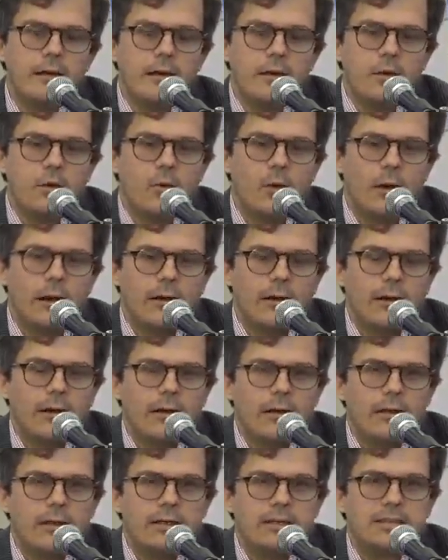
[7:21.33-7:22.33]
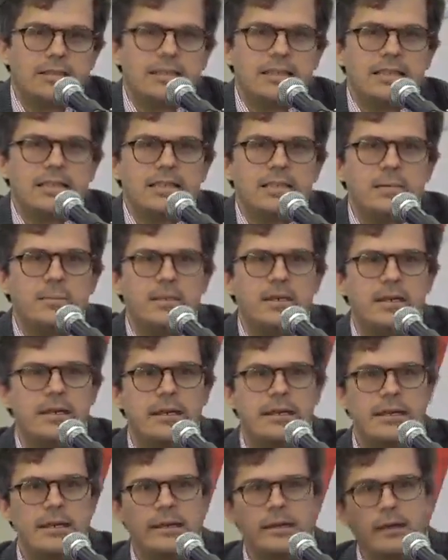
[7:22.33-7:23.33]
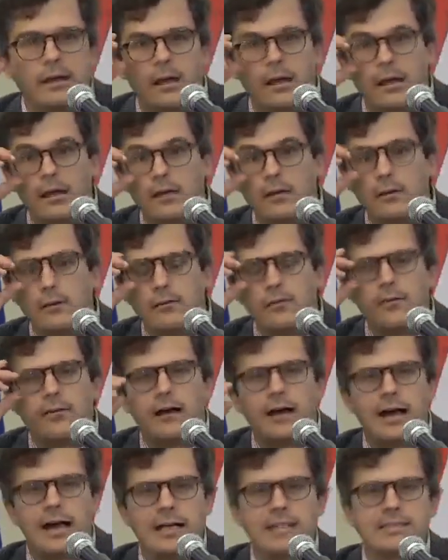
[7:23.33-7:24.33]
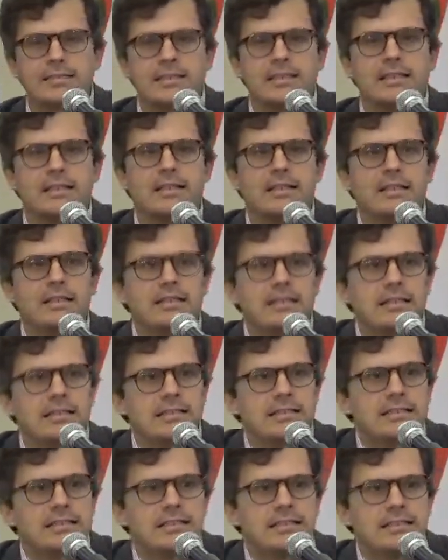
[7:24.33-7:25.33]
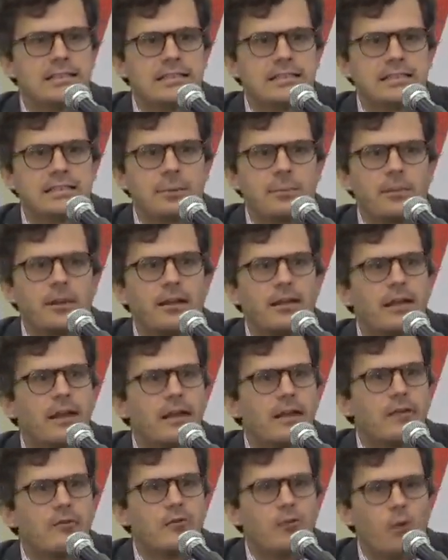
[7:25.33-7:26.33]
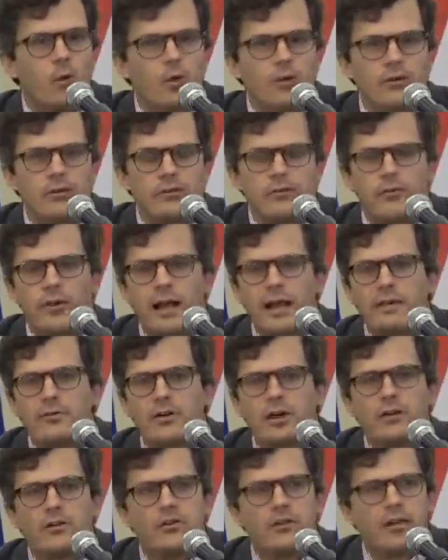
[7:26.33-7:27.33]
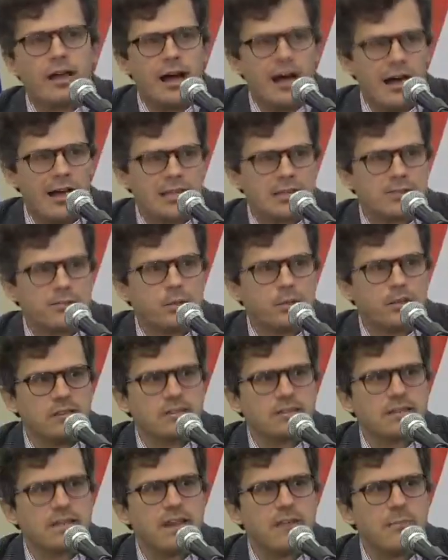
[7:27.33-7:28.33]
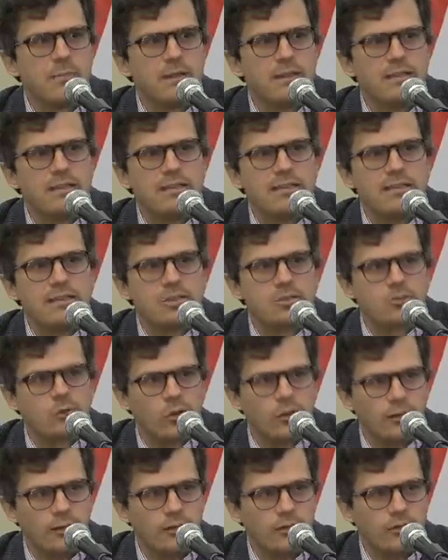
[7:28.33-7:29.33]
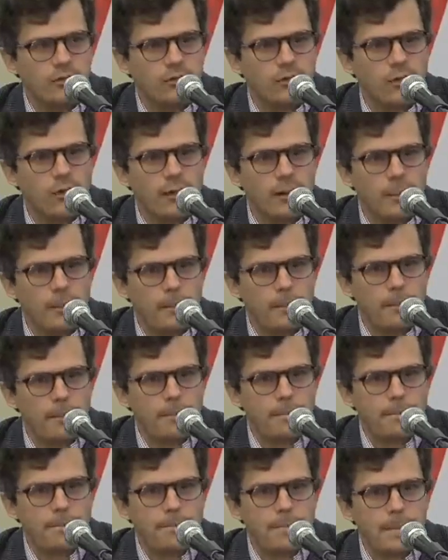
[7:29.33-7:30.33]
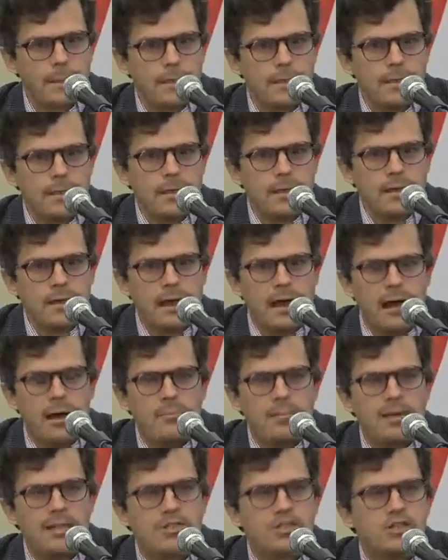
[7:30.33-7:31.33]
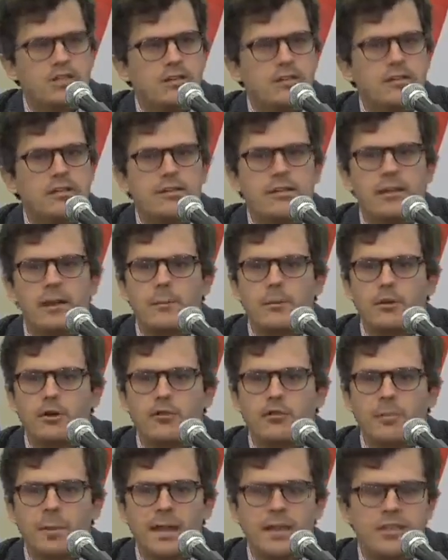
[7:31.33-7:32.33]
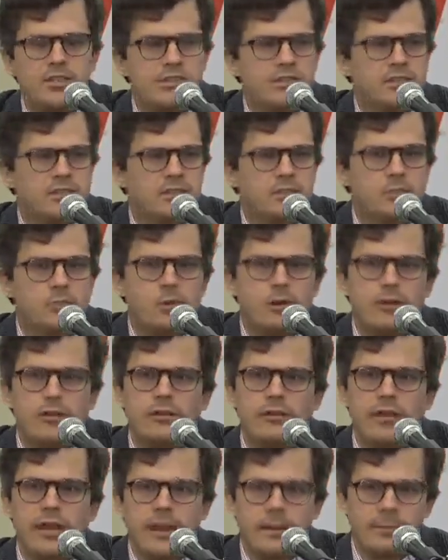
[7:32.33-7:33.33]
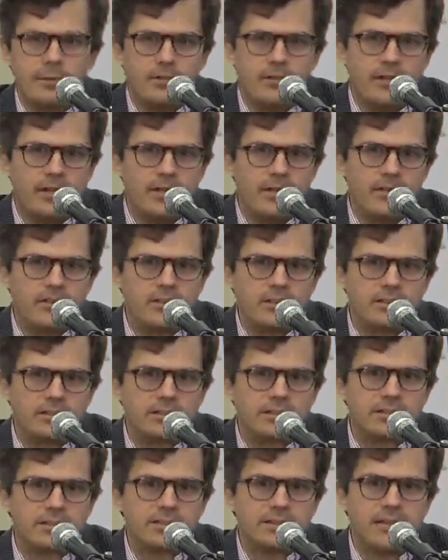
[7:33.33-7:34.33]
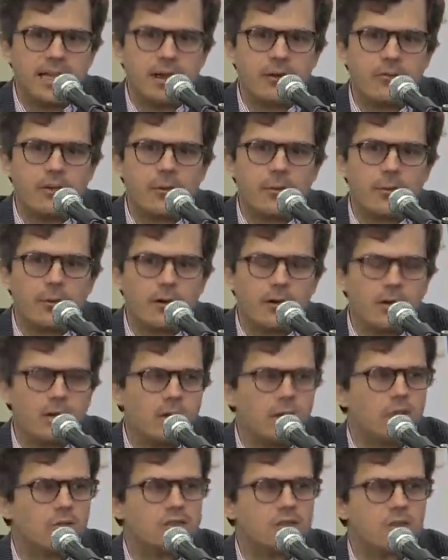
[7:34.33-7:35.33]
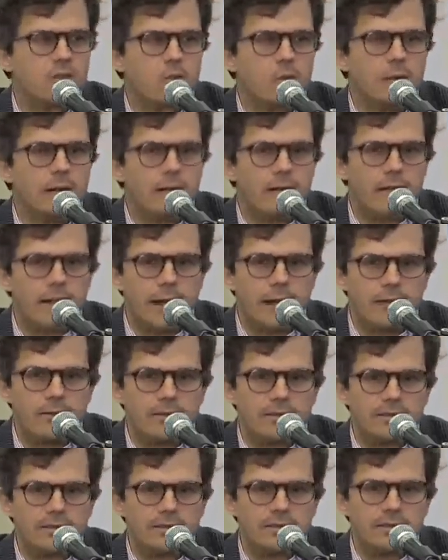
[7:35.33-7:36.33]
Well, since the beginning of hostilities, something like 400 to 500 hospitals have been destroyed in Ukraine. I mentioned the number of patients with amputations, now numbering close to 20,000.